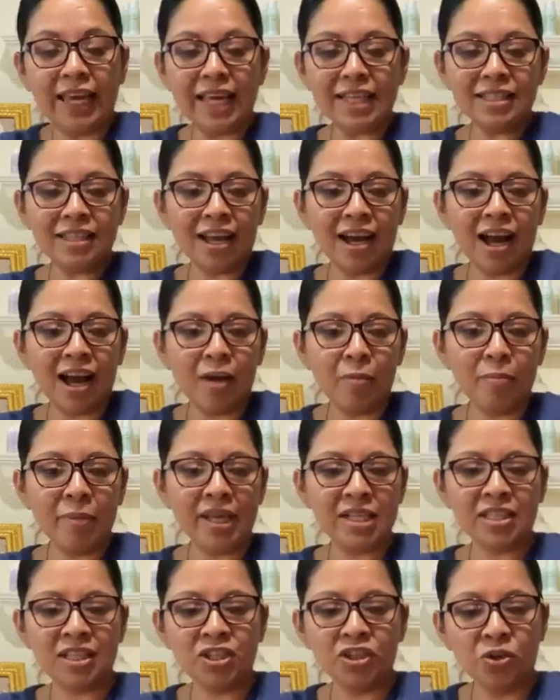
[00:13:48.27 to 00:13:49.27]
Yes, a
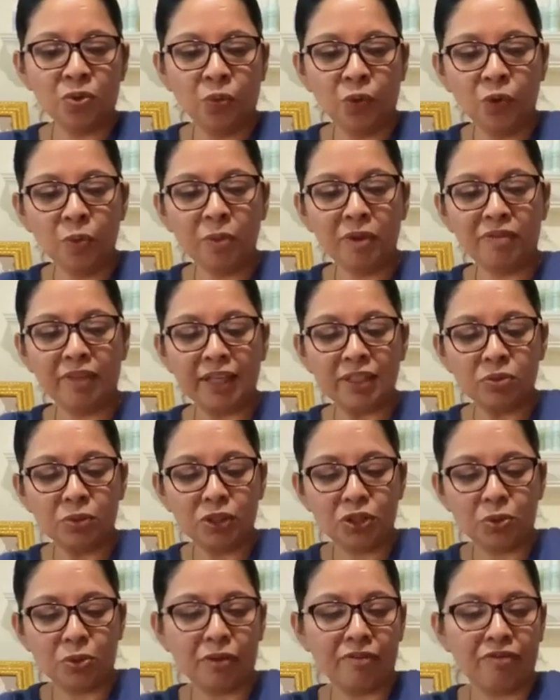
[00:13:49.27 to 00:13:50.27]
hot mess in your room, if
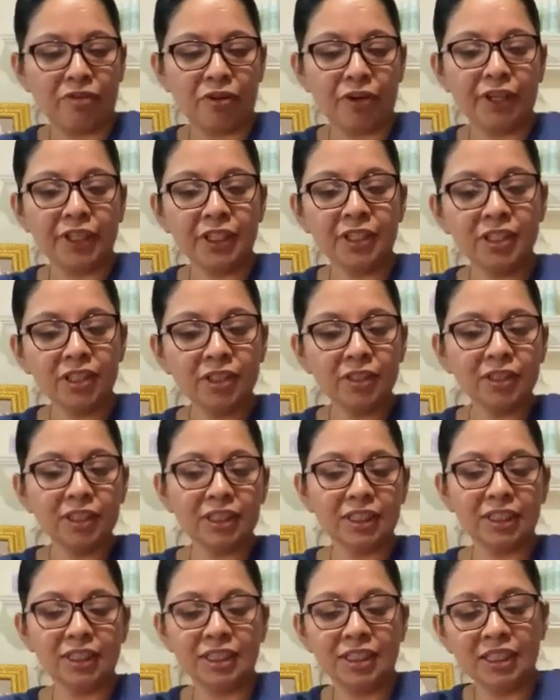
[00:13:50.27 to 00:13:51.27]
that's what you're referring
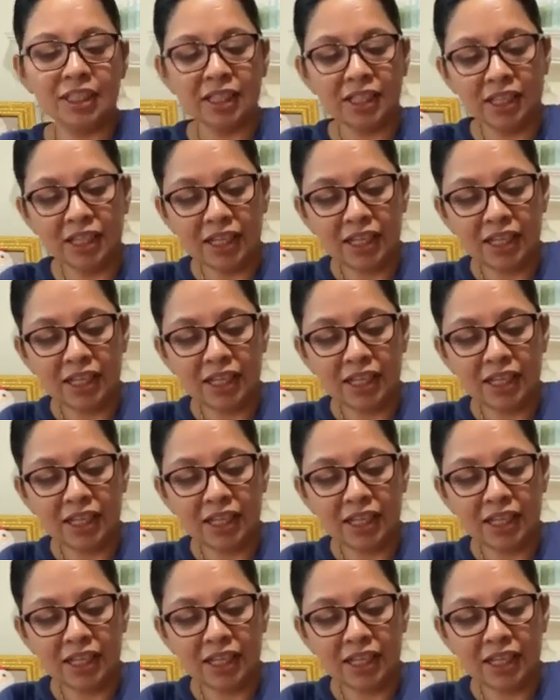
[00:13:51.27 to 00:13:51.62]
to, because